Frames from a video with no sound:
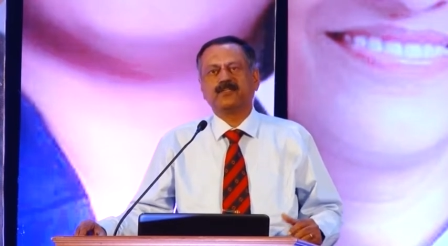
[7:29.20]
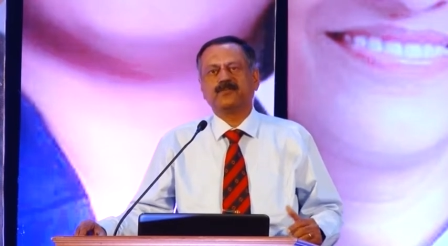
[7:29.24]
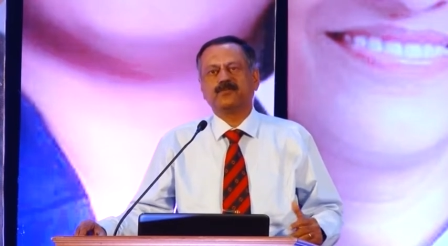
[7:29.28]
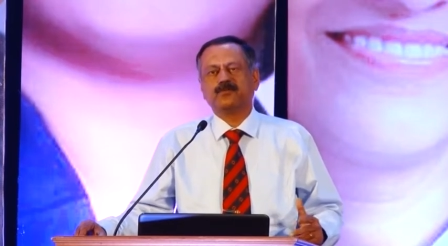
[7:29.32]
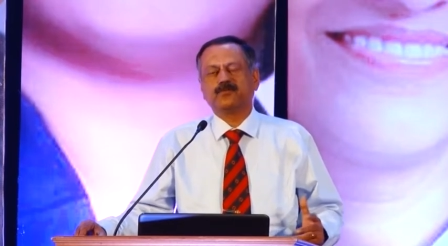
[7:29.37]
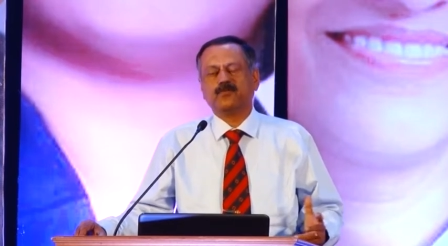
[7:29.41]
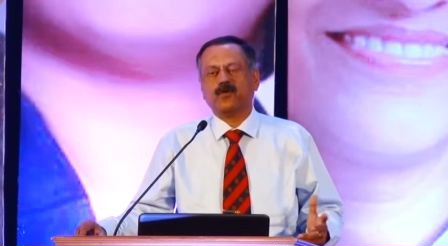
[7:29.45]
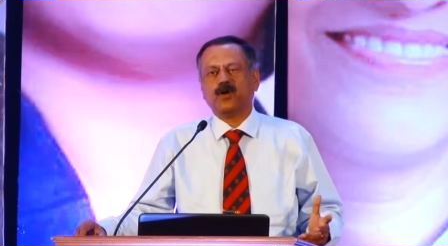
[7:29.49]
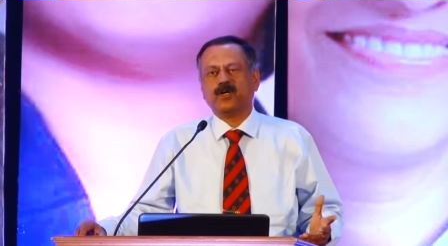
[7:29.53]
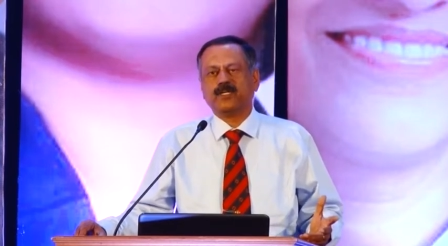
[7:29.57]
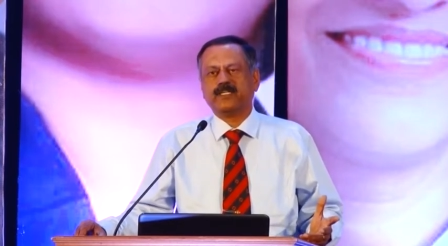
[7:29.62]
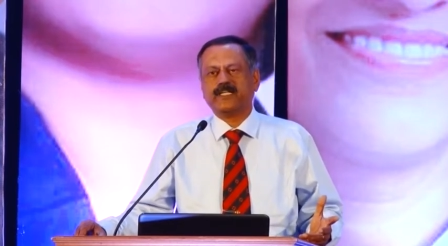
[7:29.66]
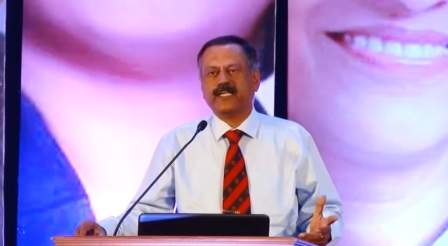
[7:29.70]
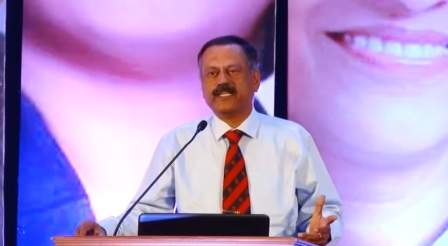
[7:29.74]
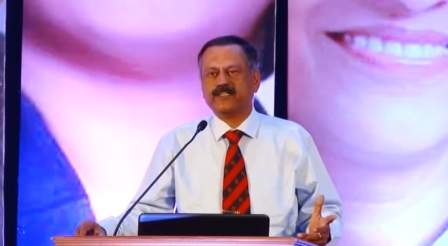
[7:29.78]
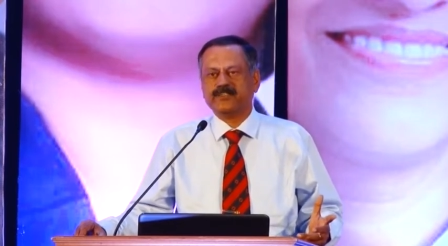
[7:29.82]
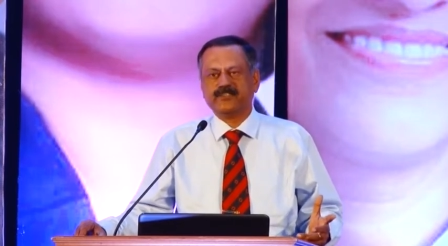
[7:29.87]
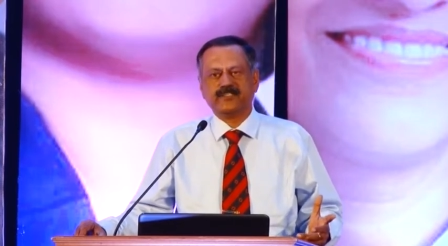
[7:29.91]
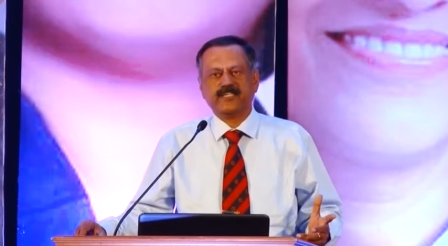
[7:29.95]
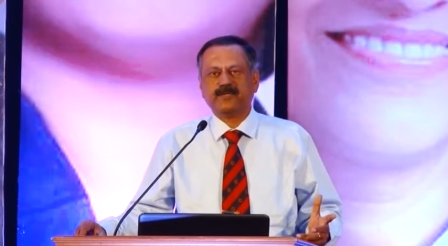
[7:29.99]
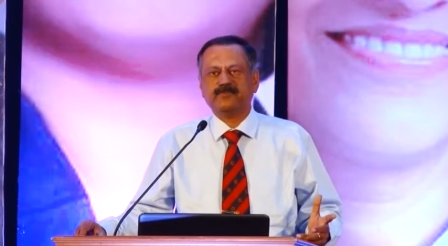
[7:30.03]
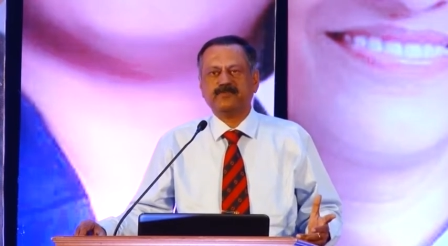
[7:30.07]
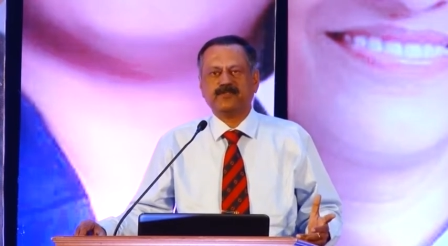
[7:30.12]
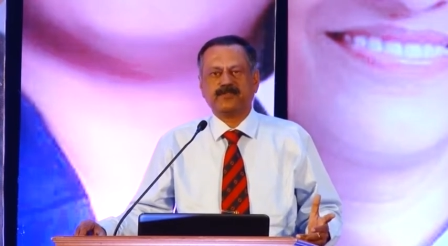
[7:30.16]
You walk 10
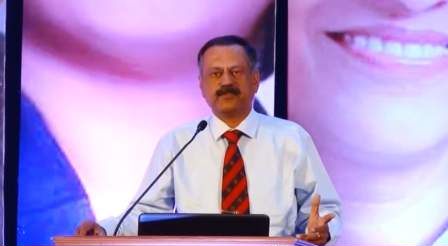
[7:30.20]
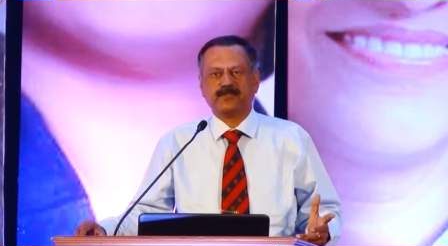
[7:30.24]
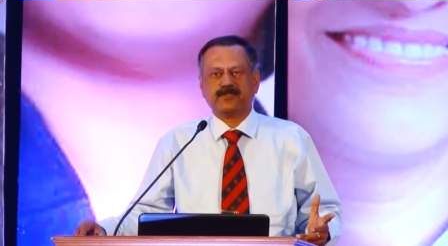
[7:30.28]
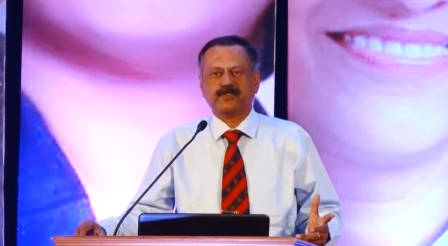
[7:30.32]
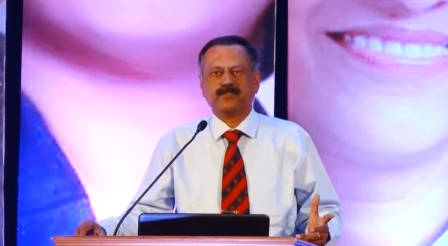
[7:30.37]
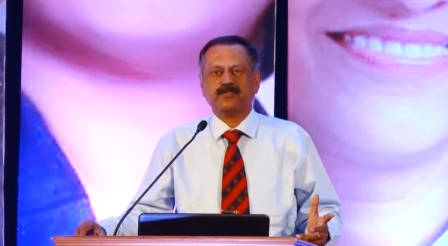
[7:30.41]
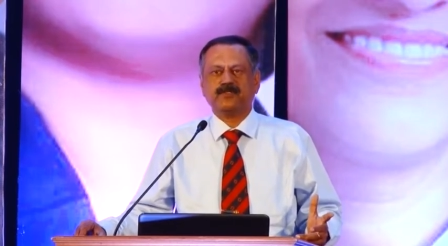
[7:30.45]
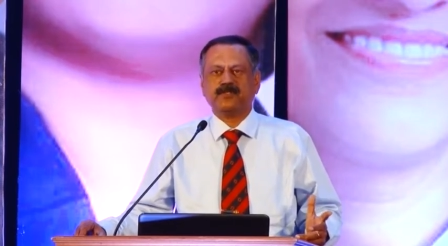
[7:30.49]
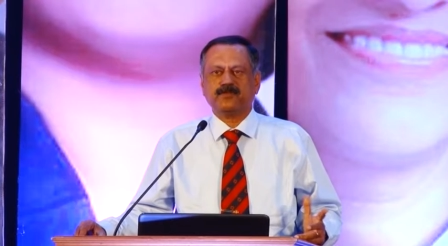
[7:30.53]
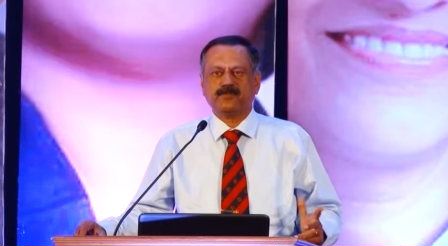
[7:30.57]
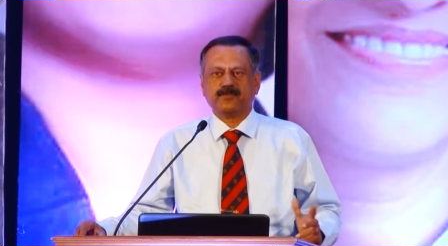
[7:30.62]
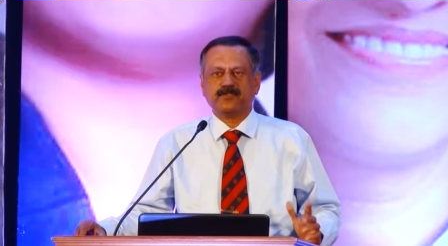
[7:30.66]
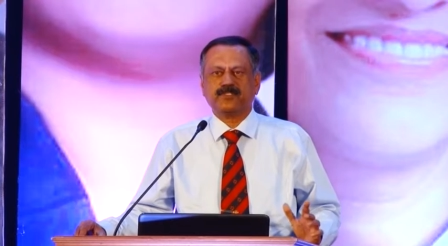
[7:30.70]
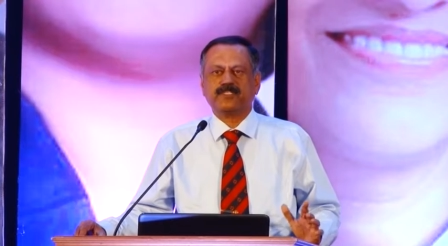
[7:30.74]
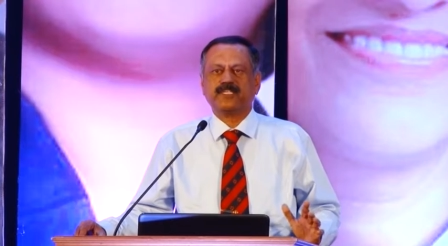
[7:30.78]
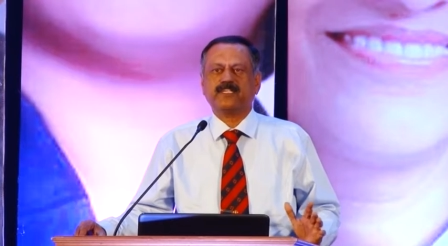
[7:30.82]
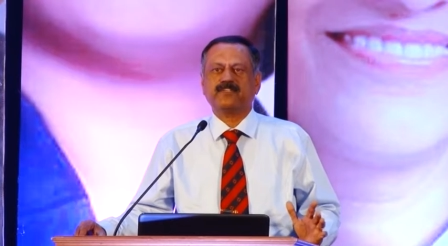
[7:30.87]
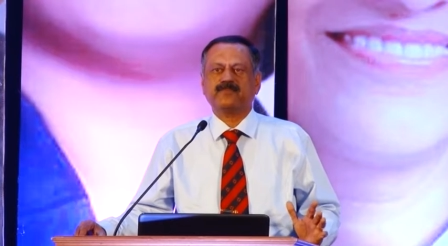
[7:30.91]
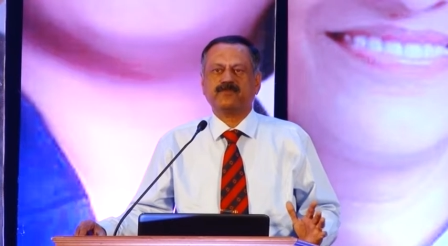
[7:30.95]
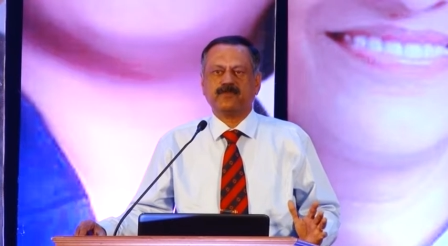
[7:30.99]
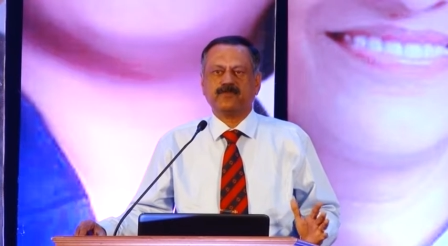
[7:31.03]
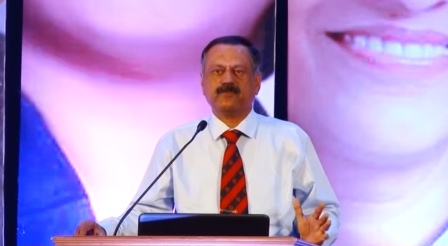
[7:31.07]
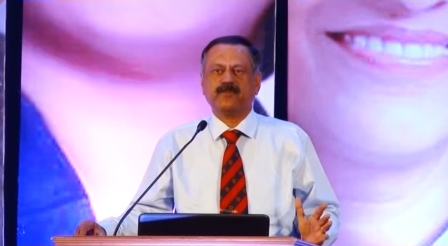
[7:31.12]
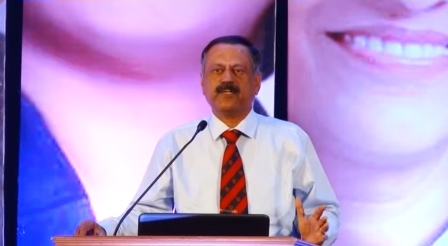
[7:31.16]
steps, you have to sit
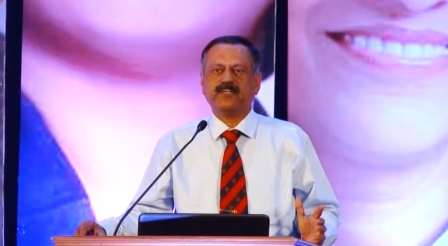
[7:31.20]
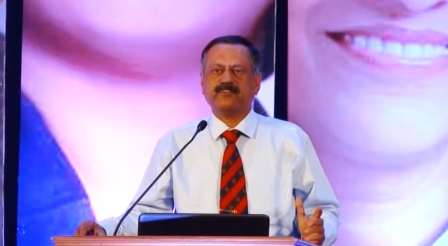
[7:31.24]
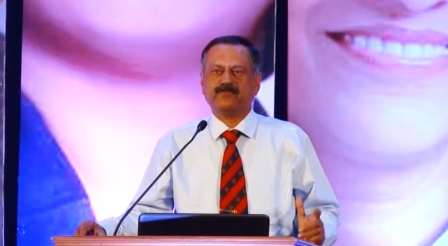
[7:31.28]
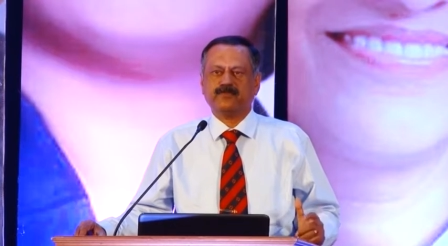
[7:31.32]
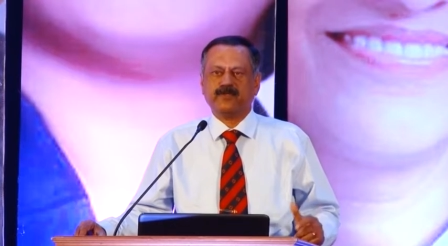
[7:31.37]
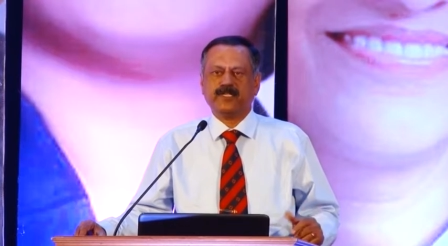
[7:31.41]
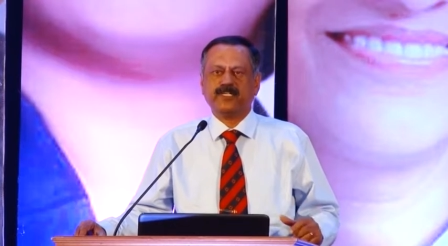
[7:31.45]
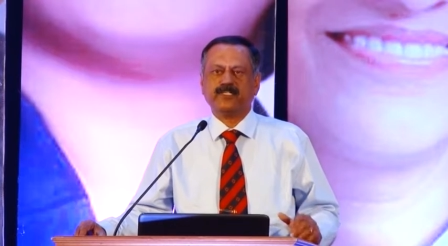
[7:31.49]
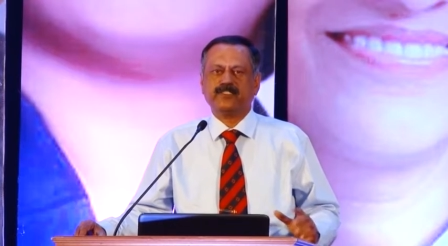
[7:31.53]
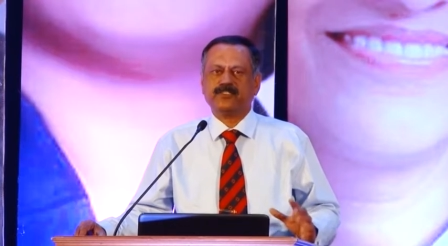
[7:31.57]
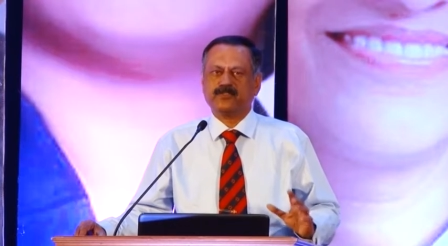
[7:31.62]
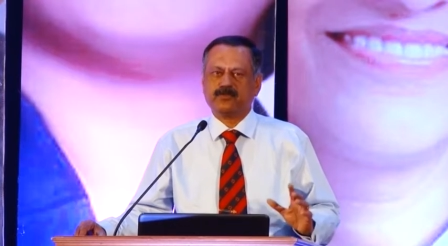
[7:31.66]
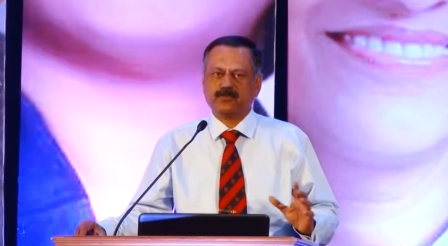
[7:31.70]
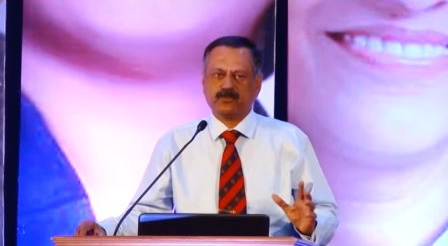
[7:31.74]
for 5 minutes